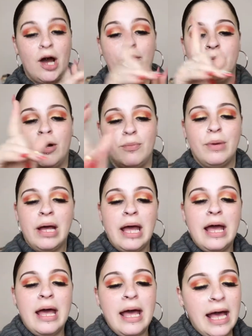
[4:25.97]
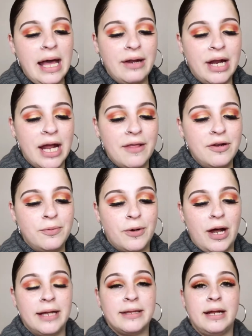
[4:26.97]
Oh, nope. And another new
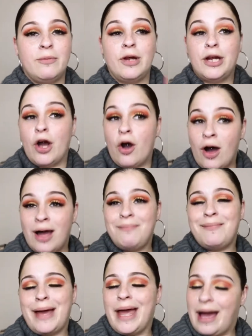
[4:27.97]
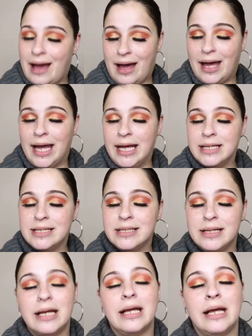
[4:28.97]
product that I'm wearing on my eyes.
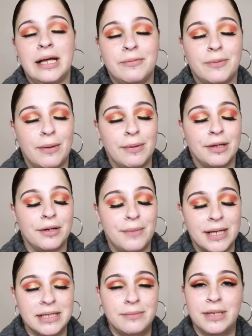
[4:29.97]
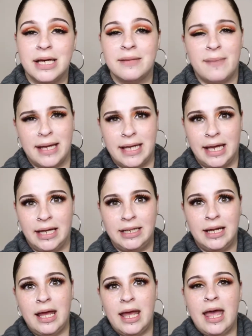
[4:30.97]
It's probably a little messy because my
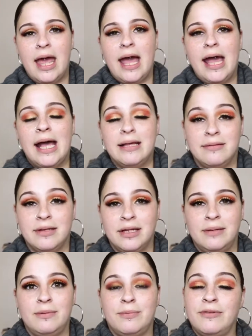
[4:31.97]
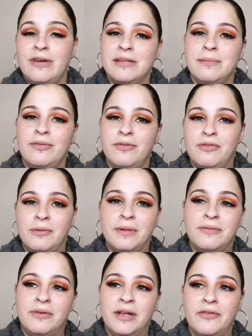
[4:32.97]
kid has literally been preventing me from filming
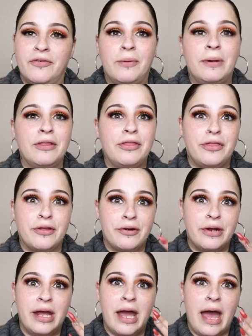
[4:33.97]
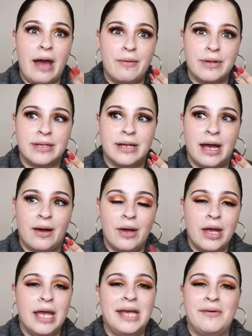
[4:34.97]
this video for about 3 hours now.
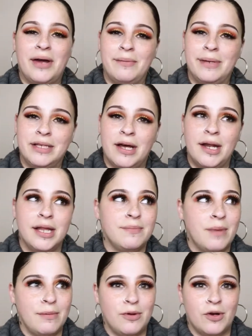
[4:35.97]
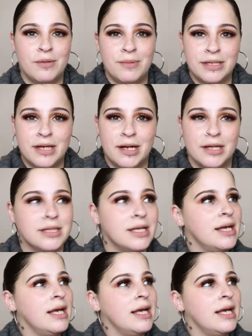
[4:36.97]
He wanted McDonald's, mommy ordered McDonald's.